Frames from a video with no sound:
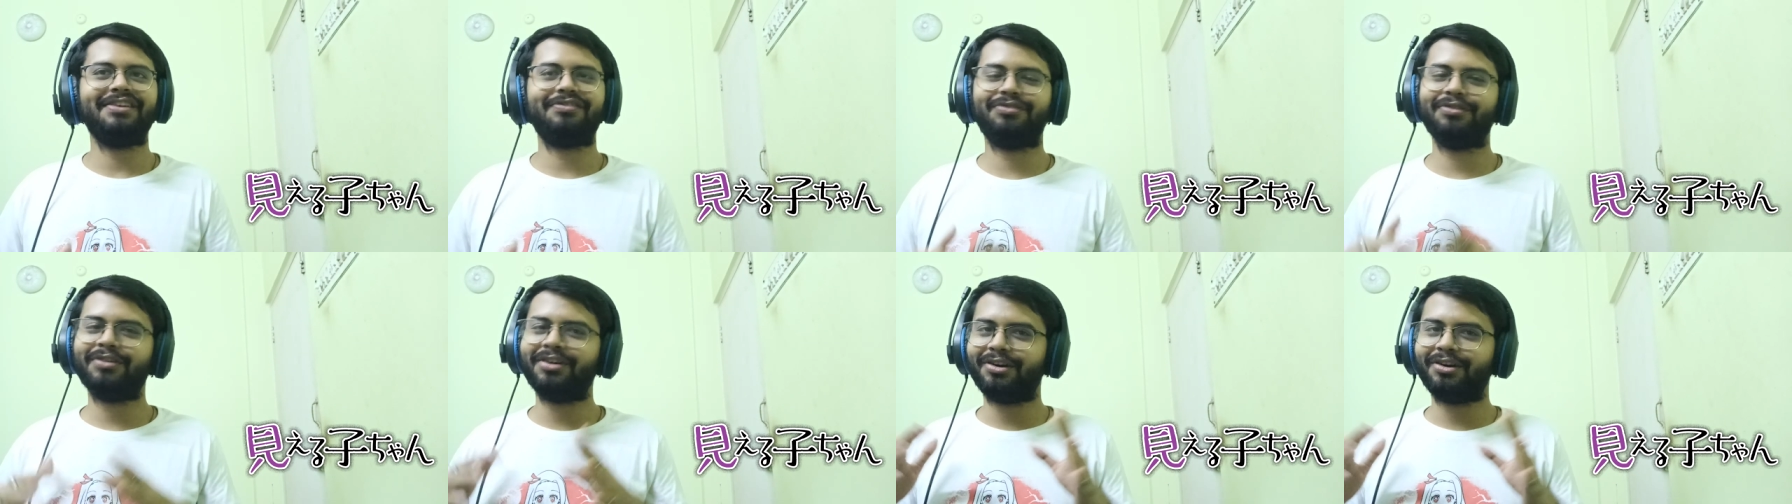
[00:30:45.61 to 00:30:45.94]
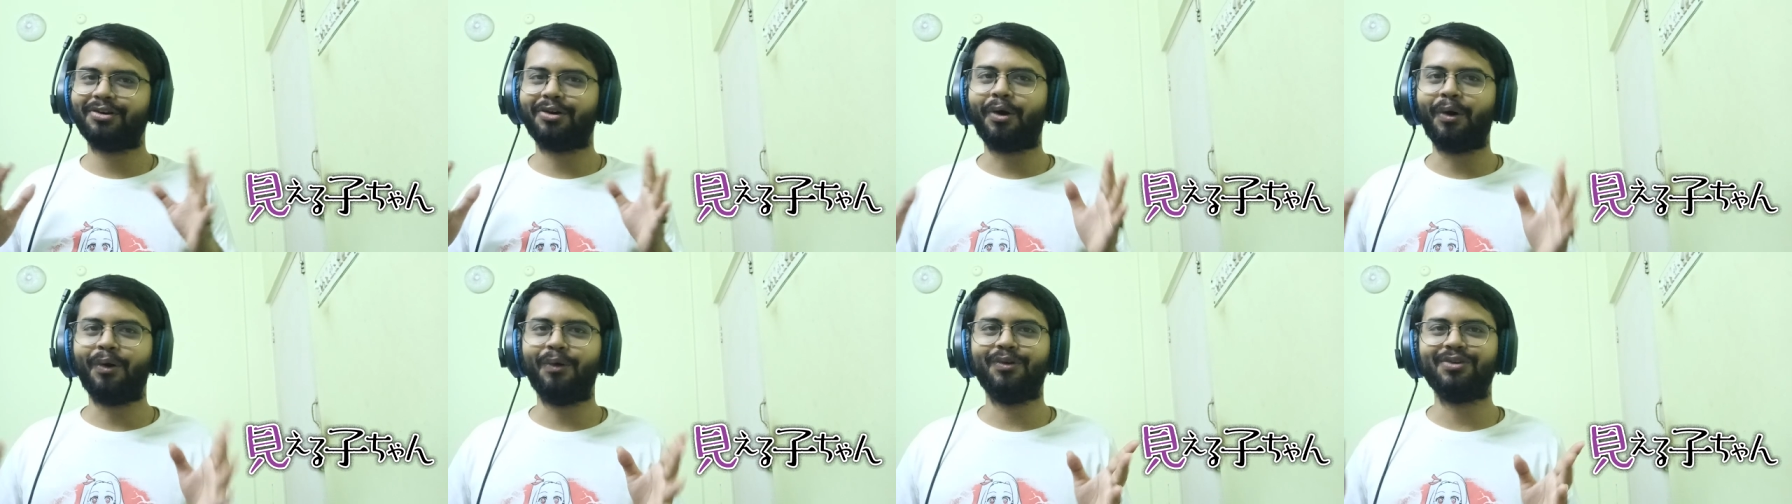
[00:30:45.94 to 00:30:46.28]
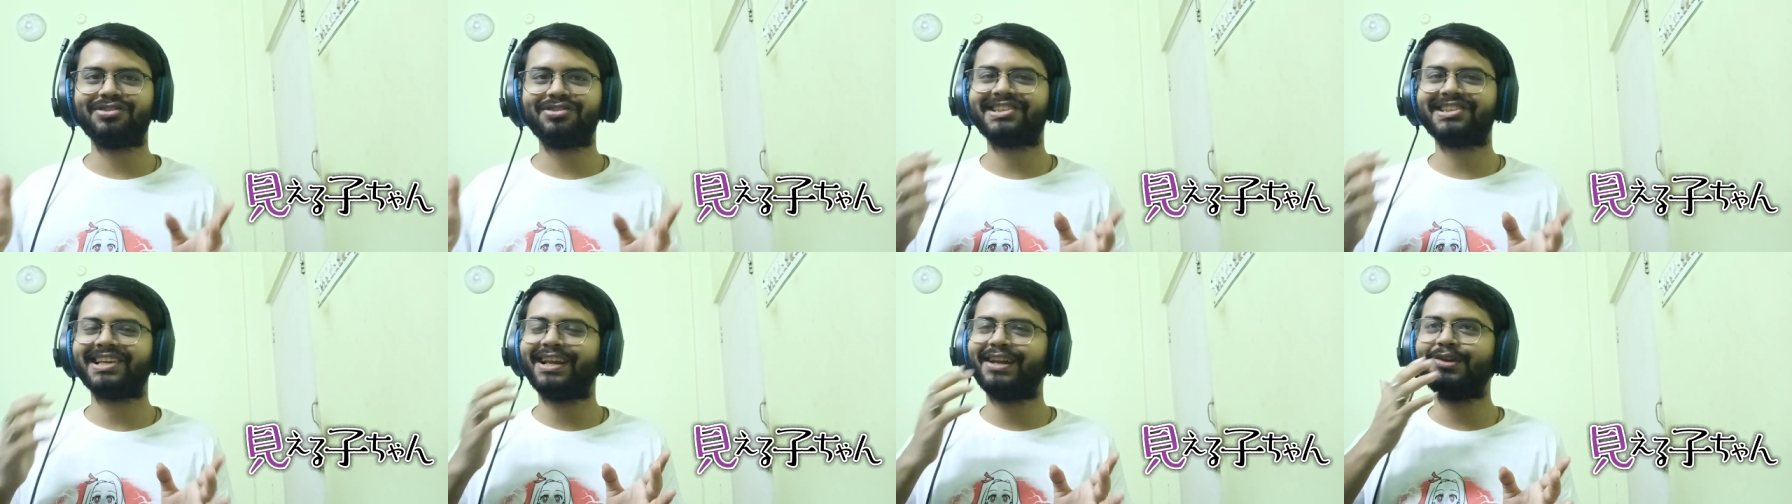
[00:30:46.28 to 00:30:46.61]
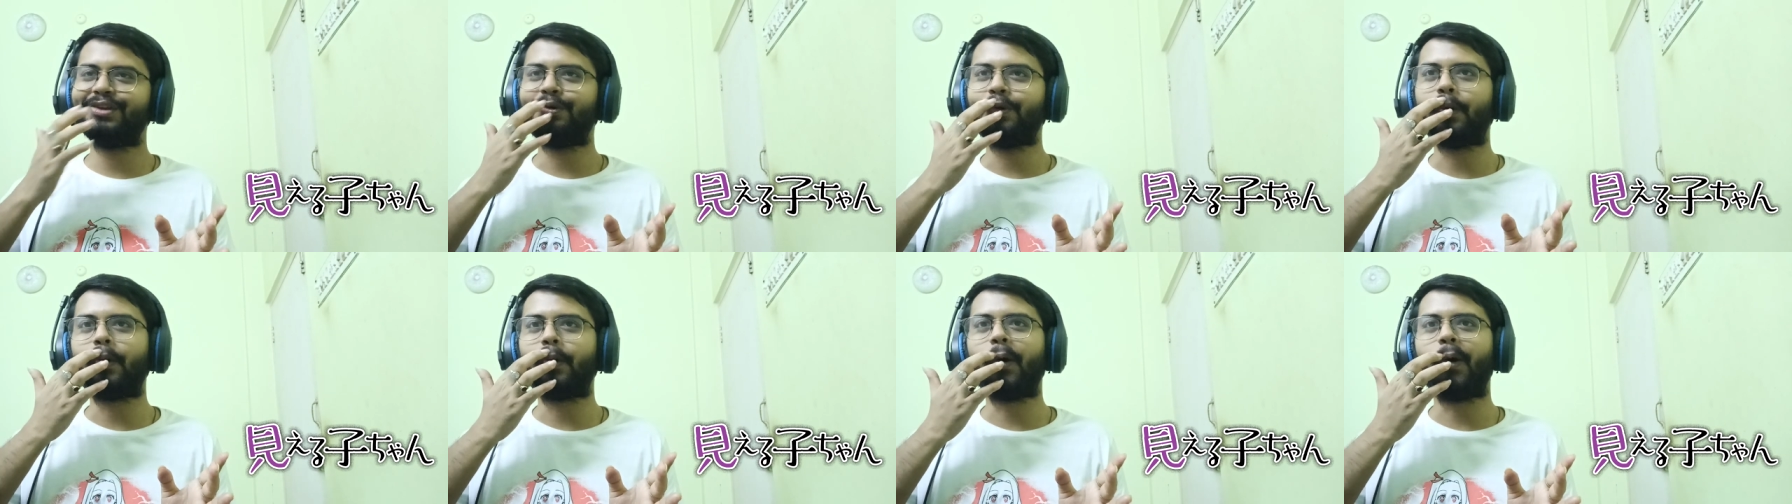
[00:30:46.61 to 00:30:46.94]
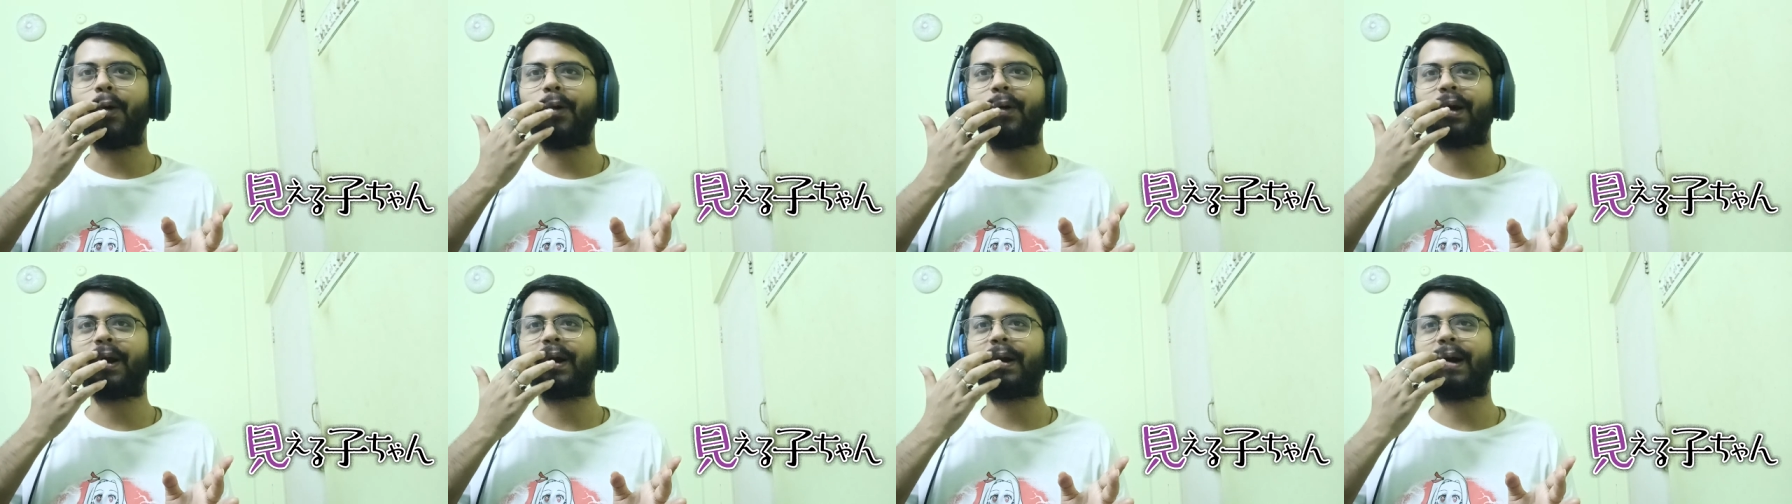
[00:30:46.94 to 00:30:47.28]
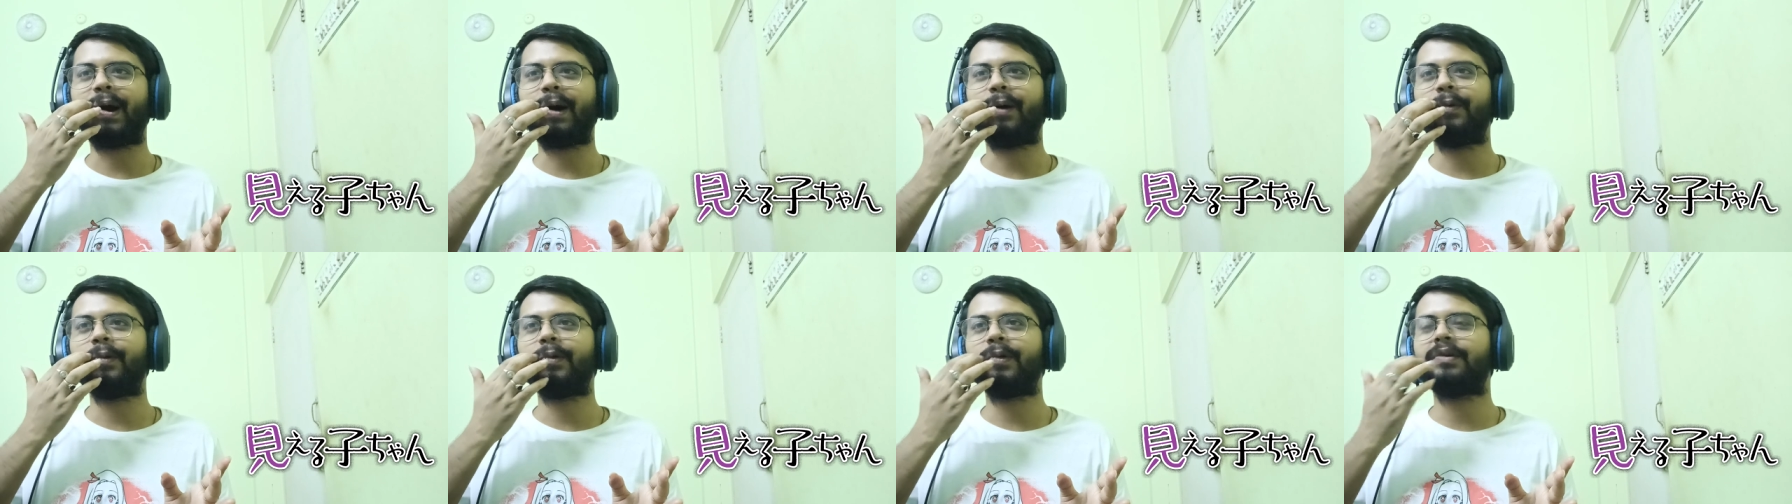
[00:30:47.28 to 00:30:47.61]
If you are a ghost and you go
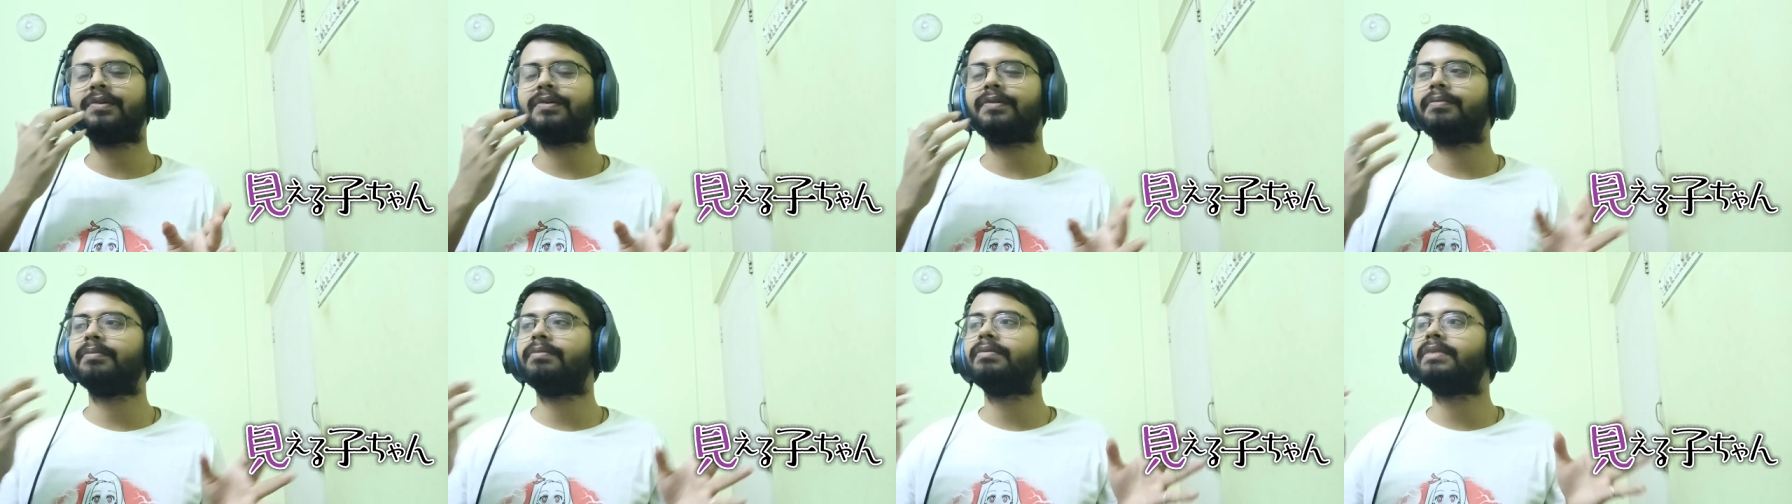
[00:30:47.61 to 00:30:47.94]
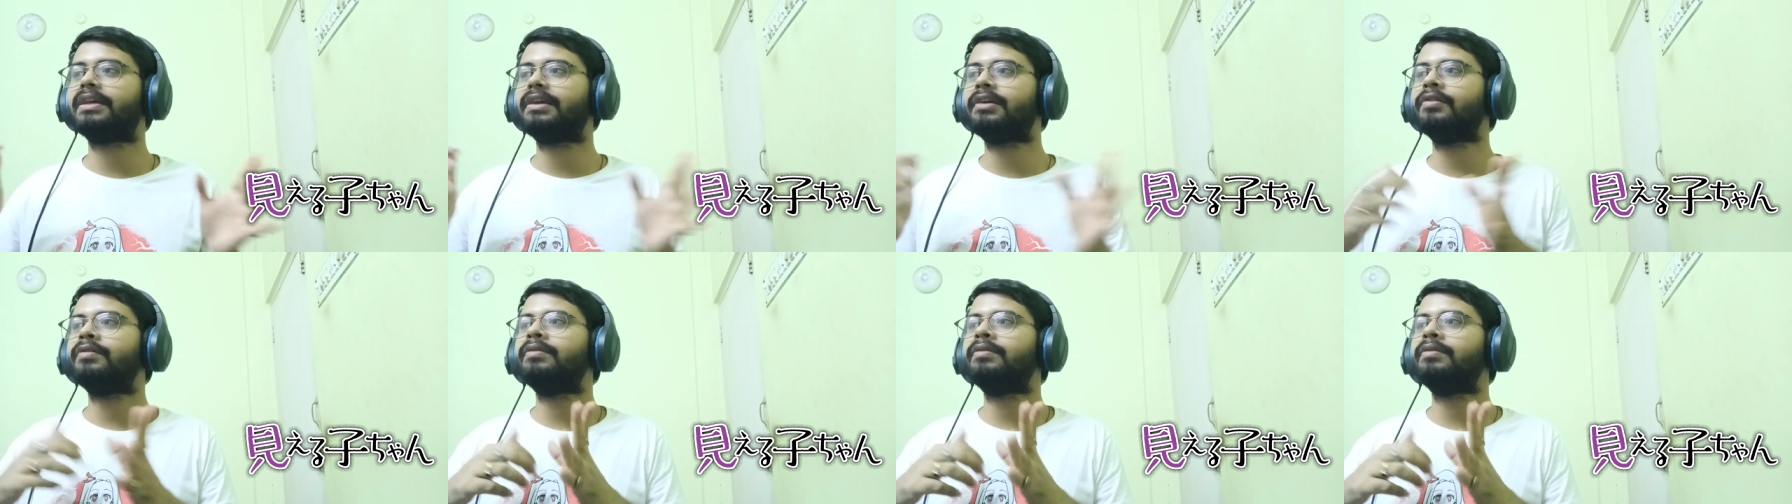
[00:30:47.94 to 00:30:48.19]
around like,